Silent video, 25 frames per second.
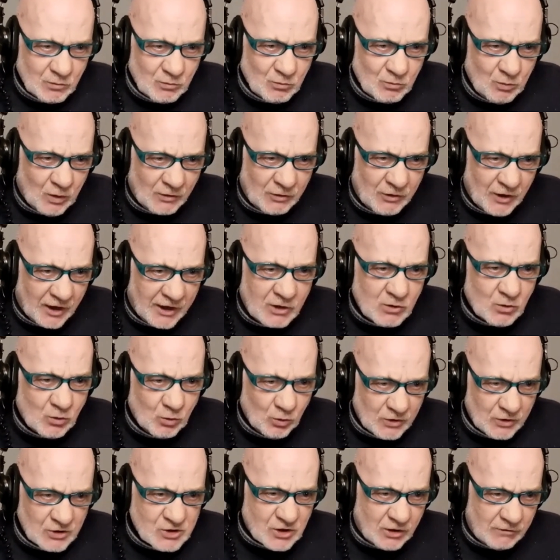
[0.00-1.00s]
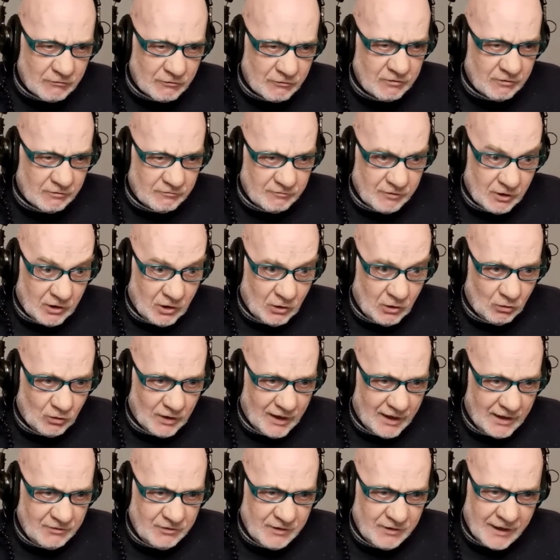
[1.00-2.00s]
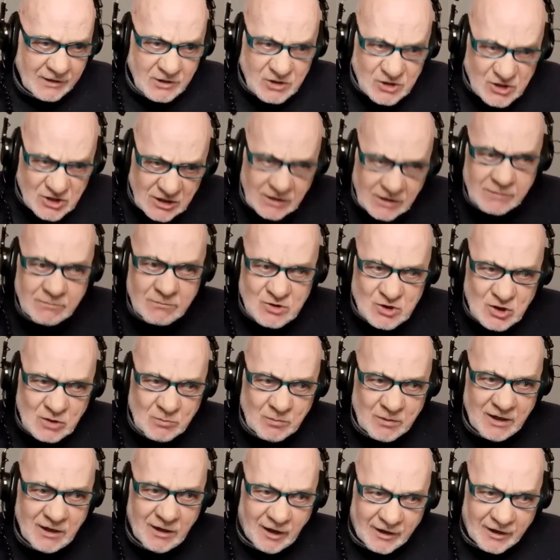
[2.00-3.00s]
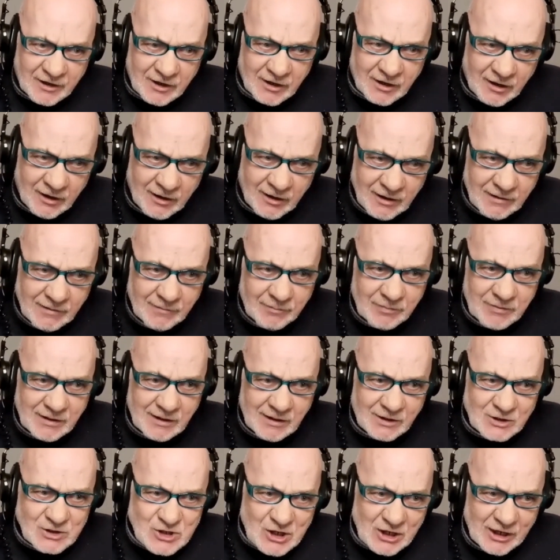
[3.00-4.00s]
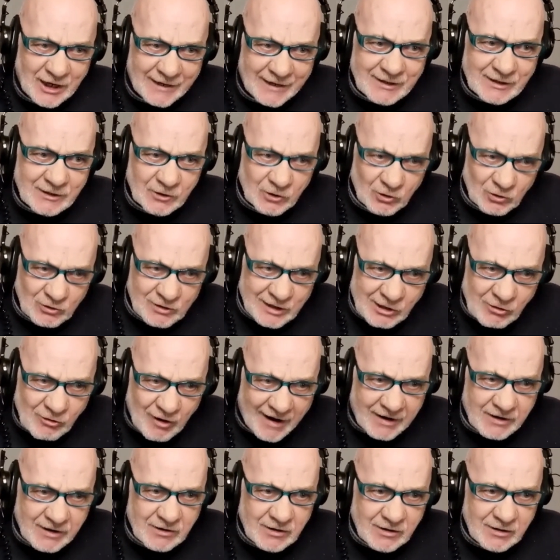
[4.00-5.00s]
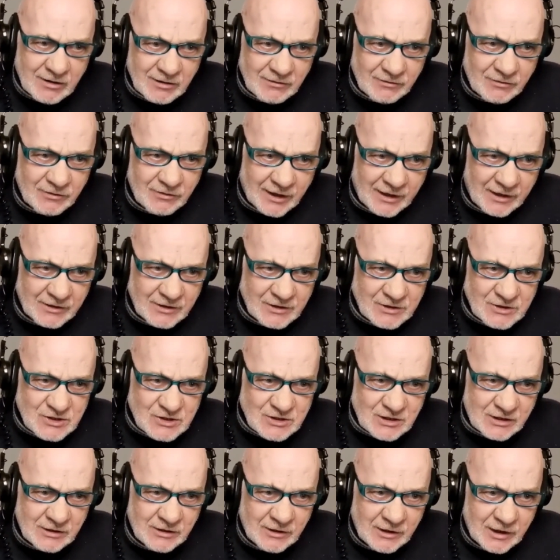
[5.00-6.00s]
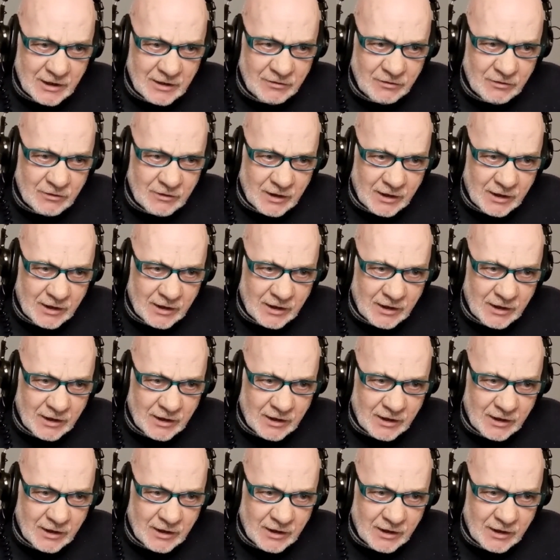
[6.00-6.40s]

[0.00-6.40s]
what they call the sovereignty of the whole land. That seems to me like a slight little crack that is in